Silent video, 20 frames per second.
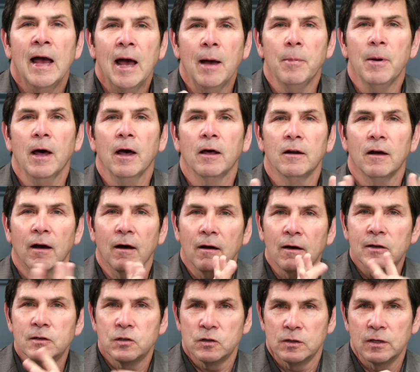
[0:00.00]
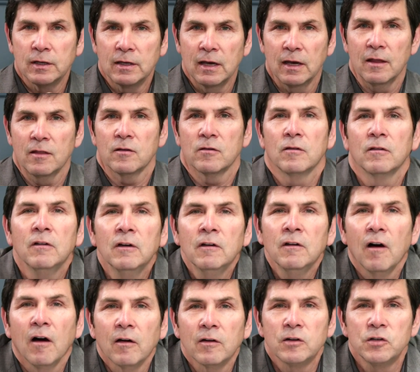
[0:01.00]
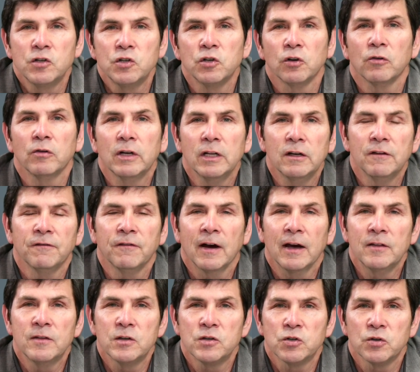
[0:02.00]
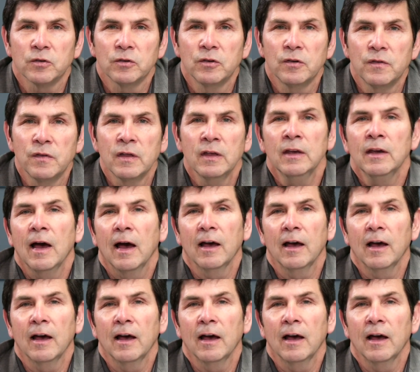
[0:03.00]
How about us together on a journey to find the truth?